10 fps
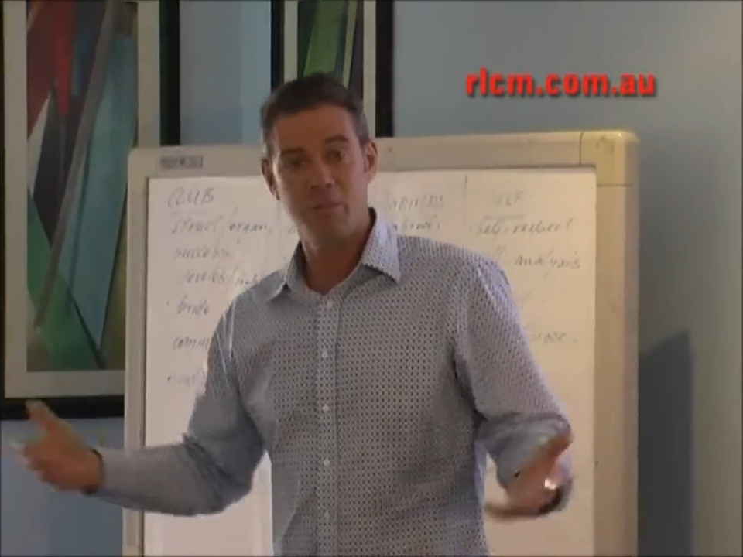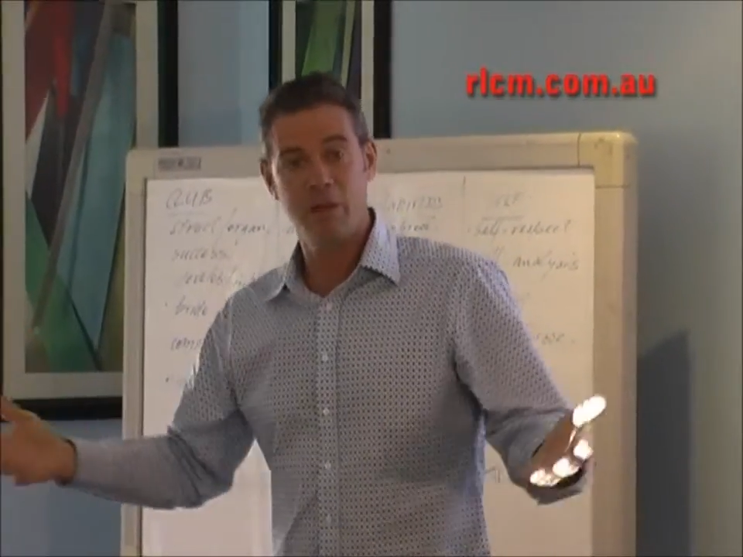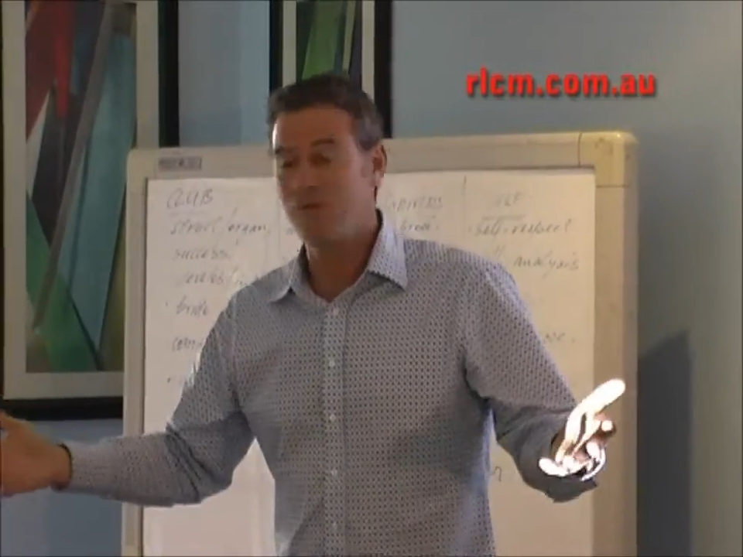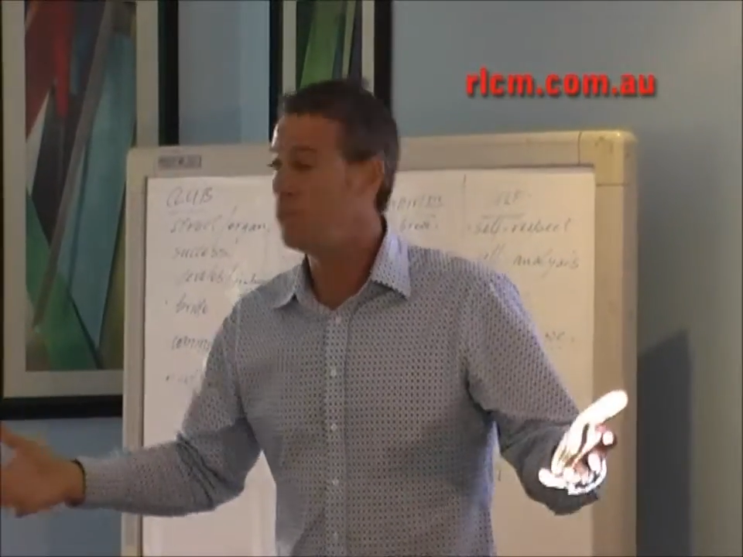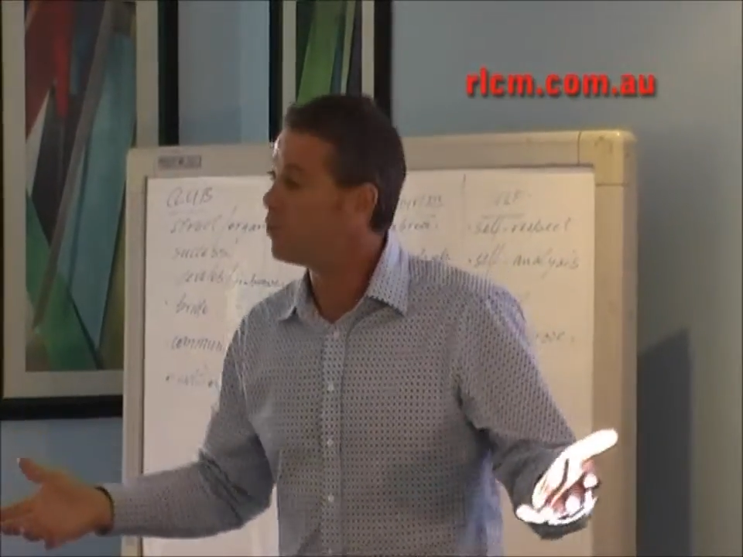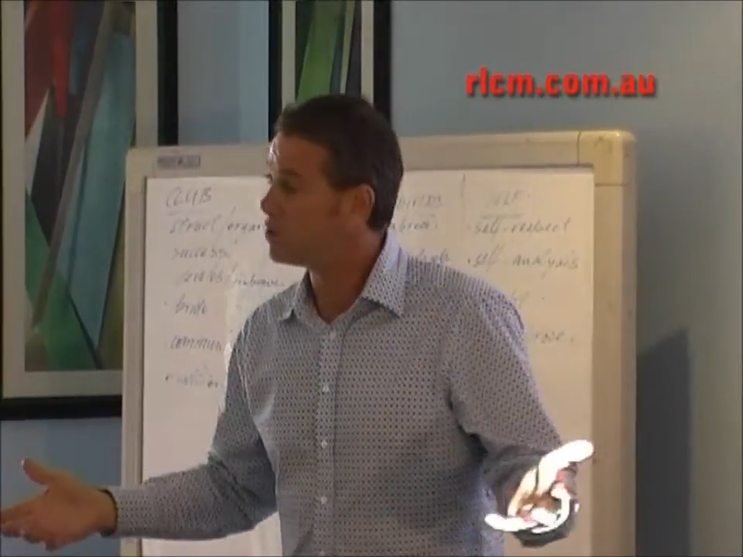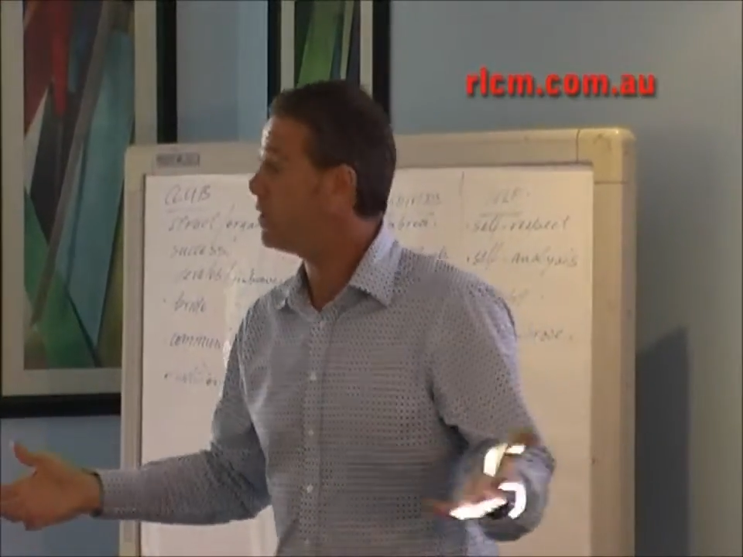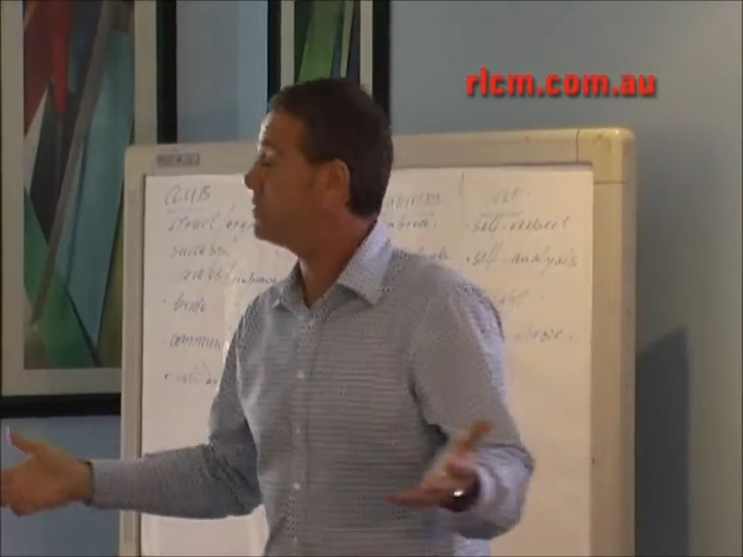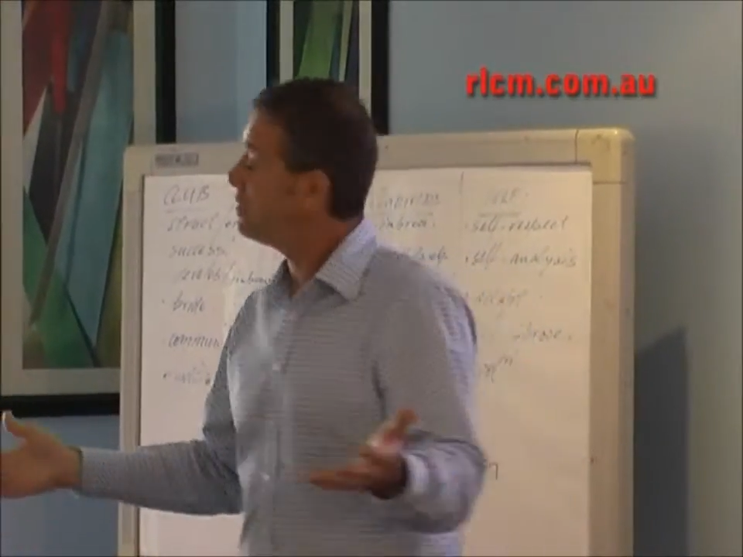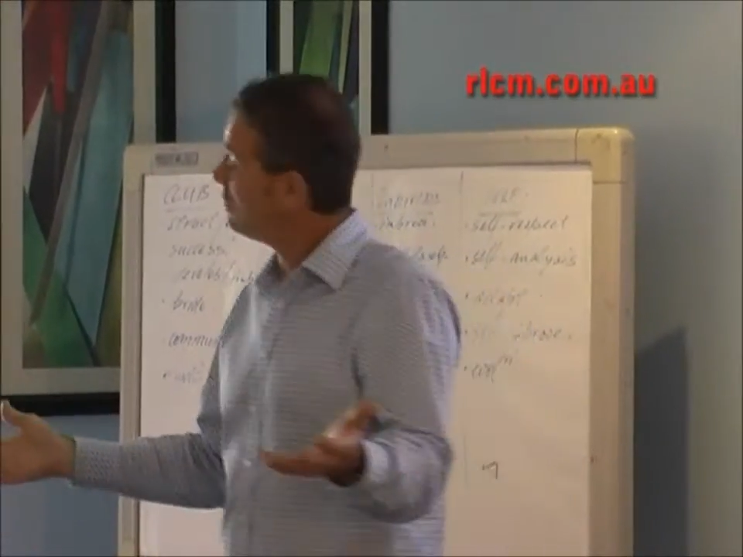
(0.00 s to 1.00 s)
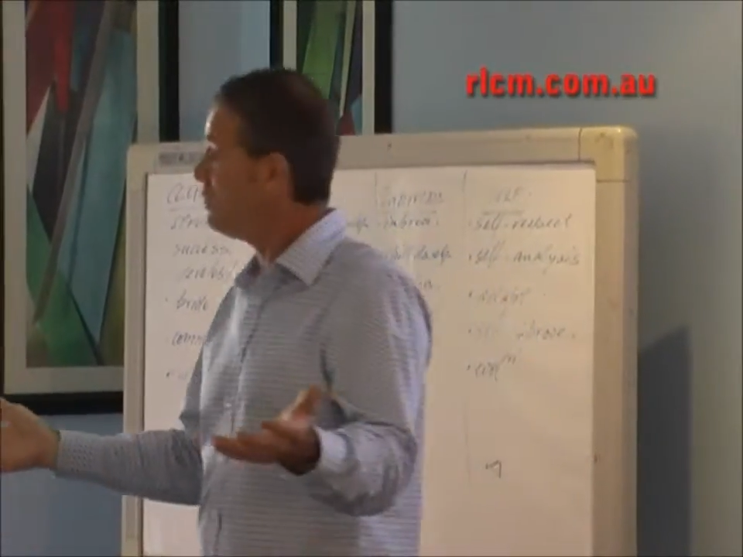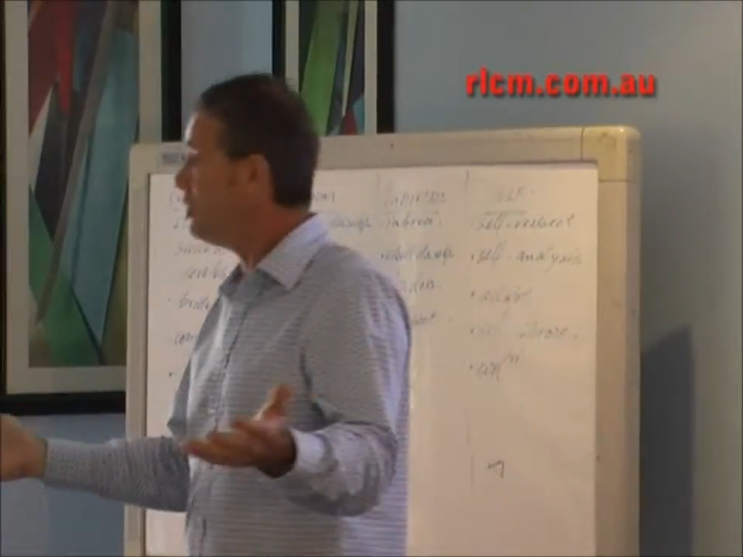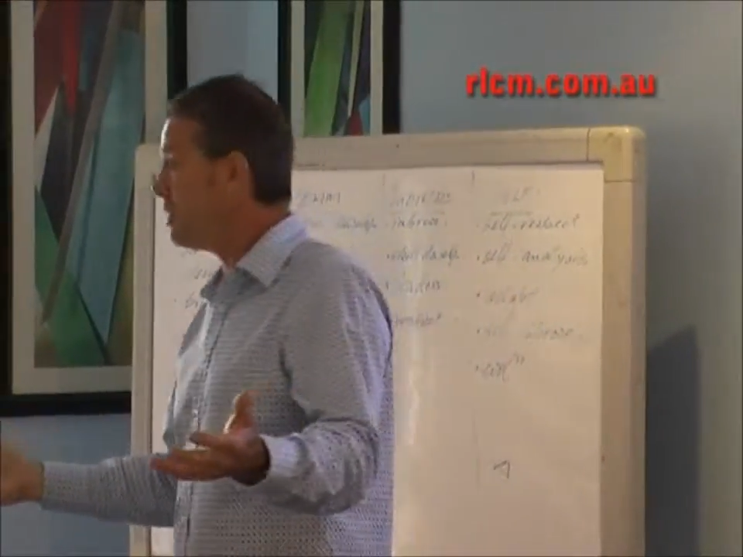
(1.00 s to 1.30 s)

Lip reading: everyone walks away and says, "Oh, not a